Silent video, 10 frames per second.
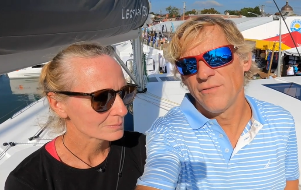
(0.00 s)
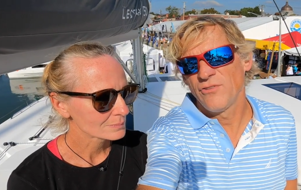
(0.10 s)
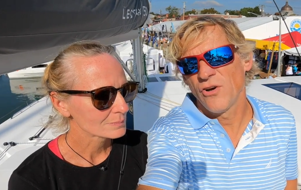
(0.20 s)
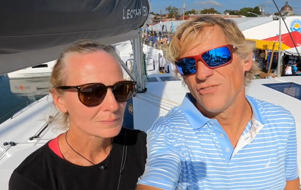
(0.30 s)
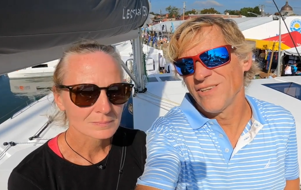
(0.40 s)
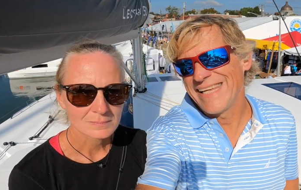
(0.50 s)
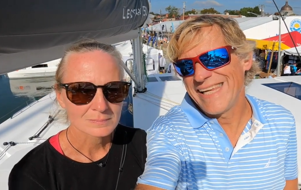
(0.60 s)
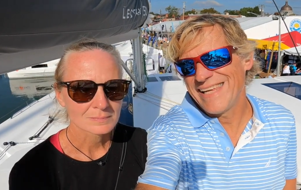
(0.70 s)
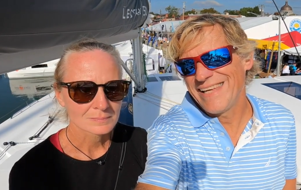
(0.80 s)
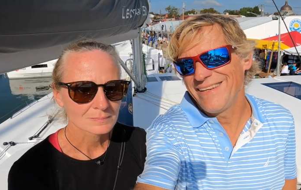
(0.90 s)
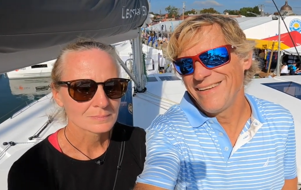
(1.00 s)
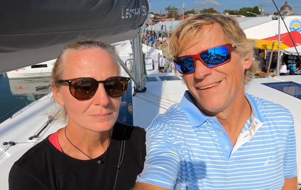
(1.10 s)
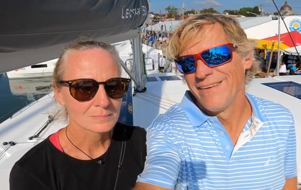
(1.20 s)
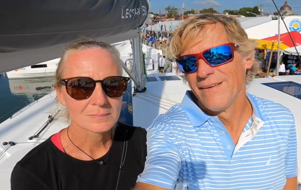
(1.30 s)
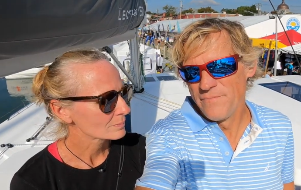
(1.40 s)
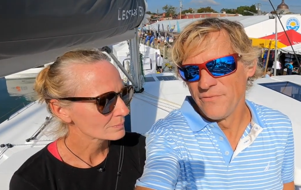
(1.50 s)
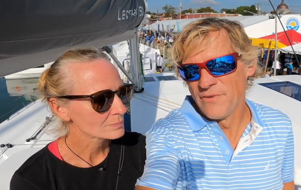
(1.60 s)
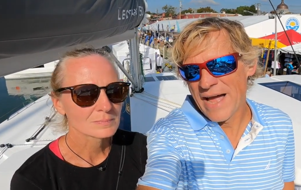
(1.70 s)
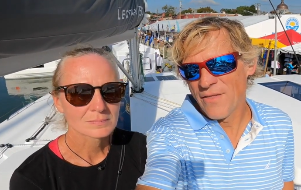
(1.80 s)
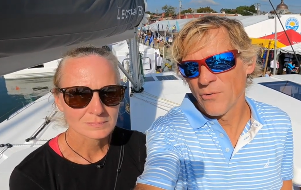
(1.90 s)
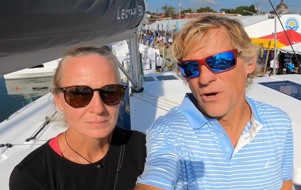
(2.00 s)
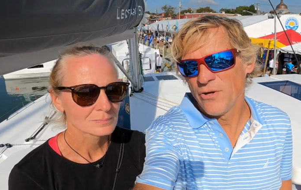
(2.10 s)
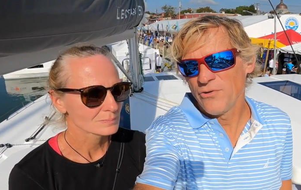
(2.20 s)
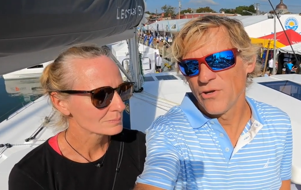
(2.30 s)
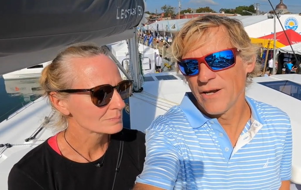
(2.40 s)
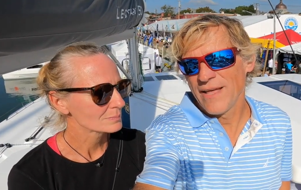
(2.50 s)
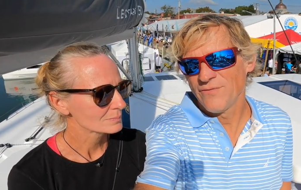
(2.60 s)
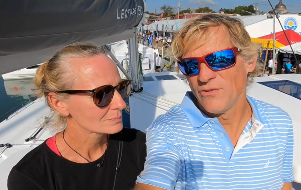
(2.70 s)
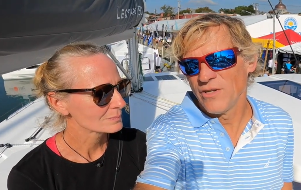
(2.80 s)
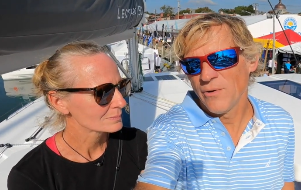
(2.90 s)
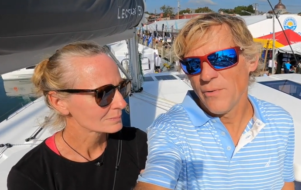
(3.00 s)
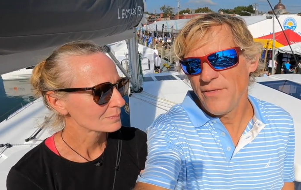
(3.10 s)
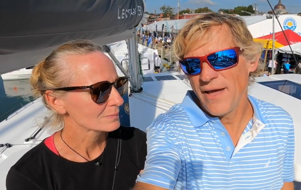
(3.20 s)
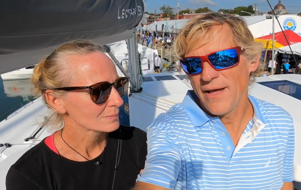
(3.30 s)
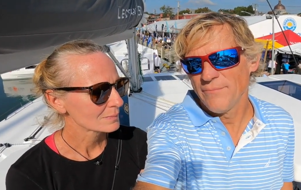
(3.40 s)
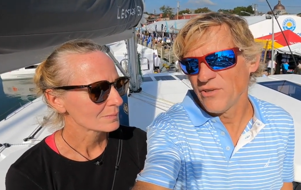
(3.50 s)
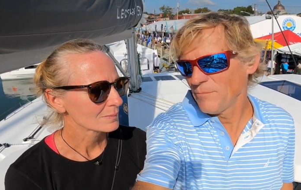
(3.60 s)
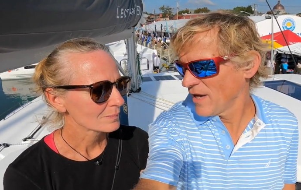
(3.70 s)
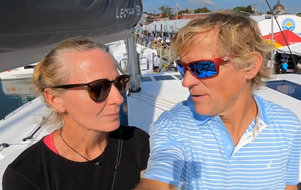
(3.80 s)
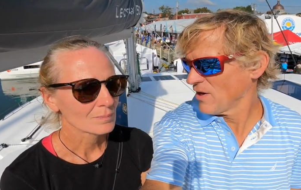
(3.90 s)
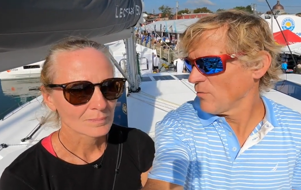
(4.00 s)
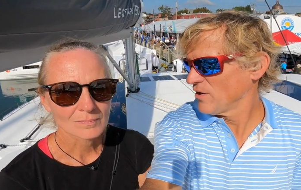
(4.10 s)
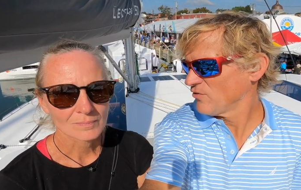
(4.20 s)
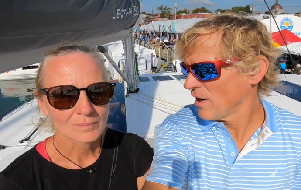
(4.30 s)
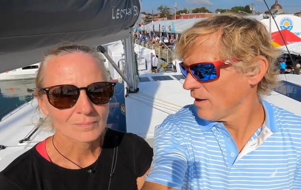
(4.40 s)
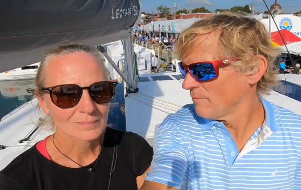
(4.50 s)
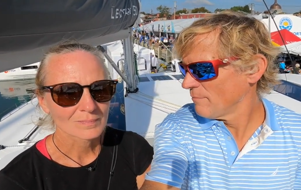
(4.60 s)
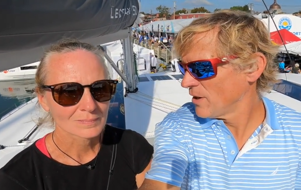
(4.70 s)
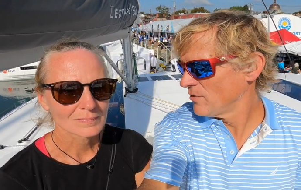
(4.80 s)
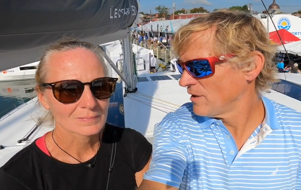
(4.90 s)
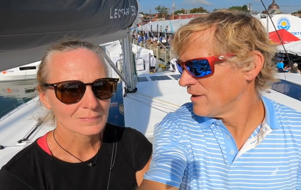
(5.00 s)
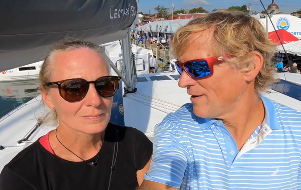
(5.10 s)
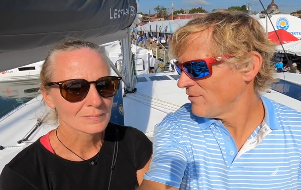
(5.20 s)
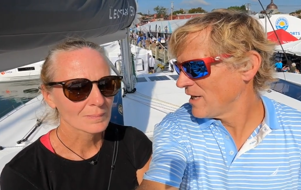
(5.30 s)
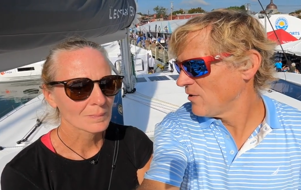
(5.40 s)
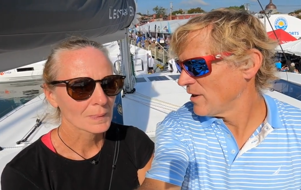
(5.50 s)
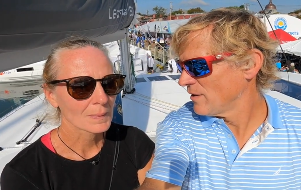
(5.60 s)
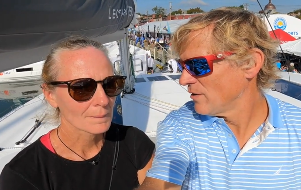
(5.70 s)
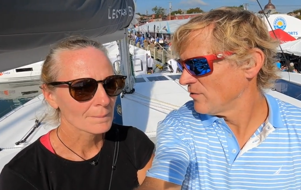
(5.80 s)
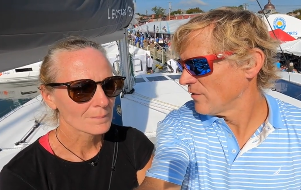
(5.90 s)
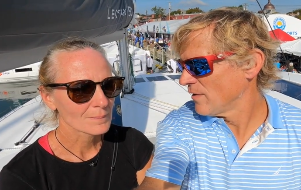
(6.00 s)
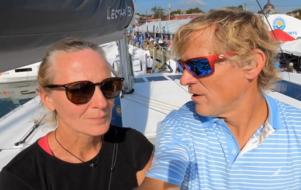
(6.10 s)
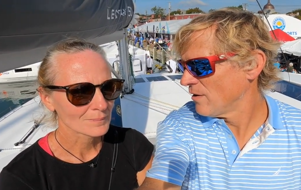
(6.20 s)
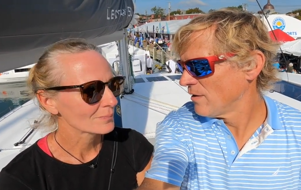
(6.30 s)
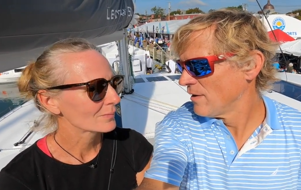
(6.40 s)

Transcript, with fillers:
Speaker 1: starts leaking down the road, you're going to have to deal with that. Sometimes I wish our boat didn't have any windows in the hull.